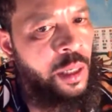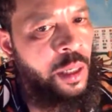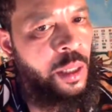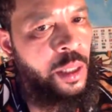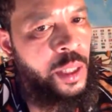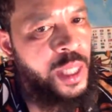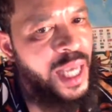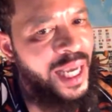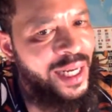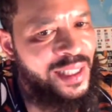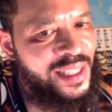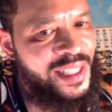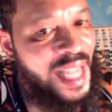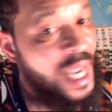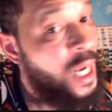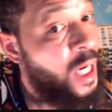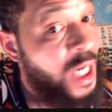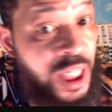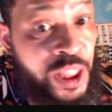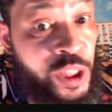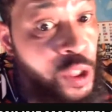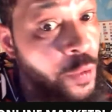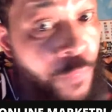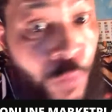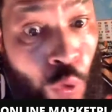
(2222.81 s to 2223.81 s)
You understand?
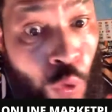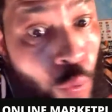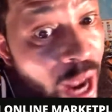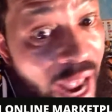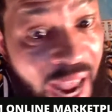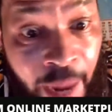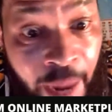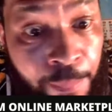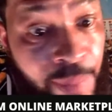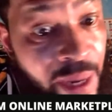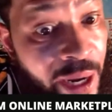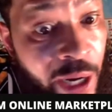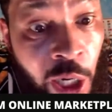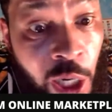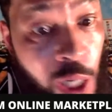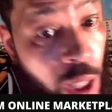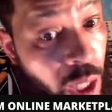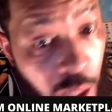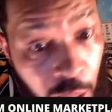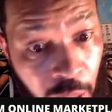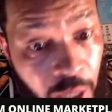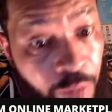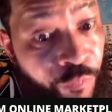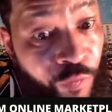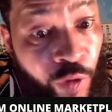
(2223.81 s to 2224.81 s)
Because if you ain't been
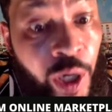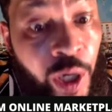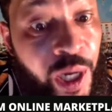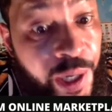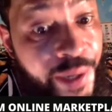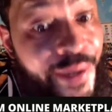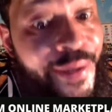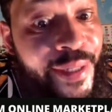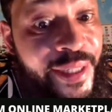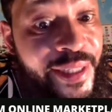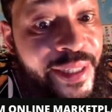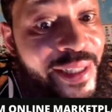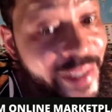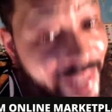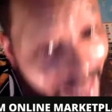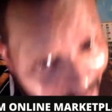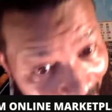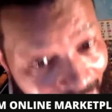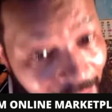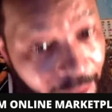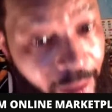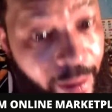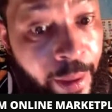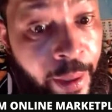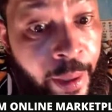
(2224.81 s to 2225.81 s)
good for goodness
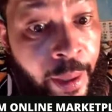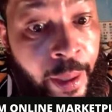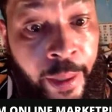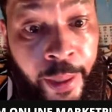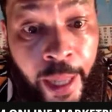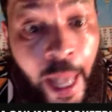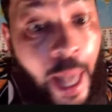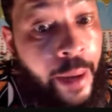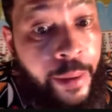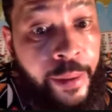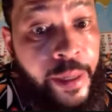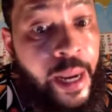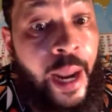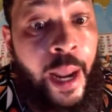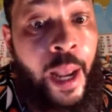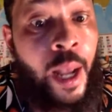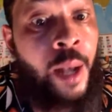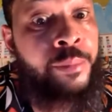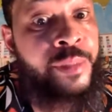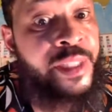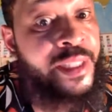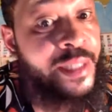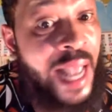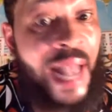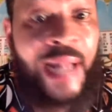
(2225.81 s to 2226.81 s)
sake,
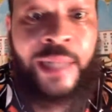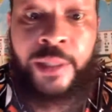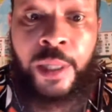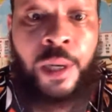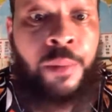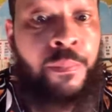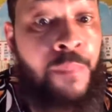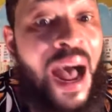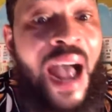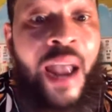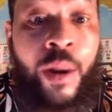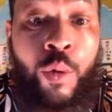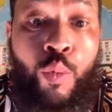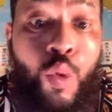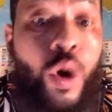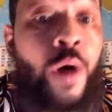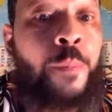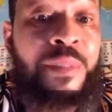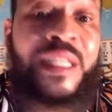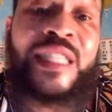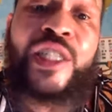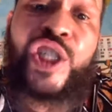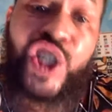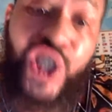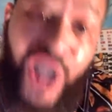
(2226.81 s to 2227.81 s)
goddamn Santa might whoop
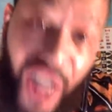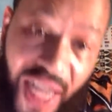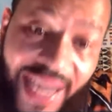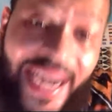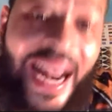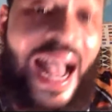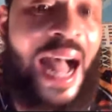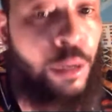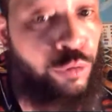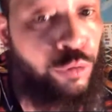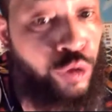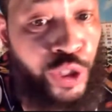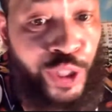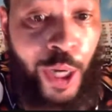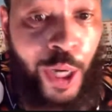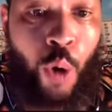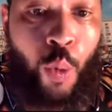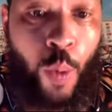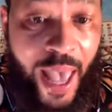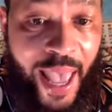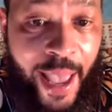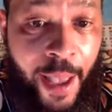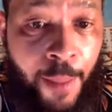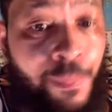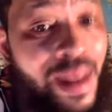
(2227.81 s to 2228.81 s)
the shit out
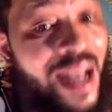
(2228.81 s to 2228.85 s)
your ass.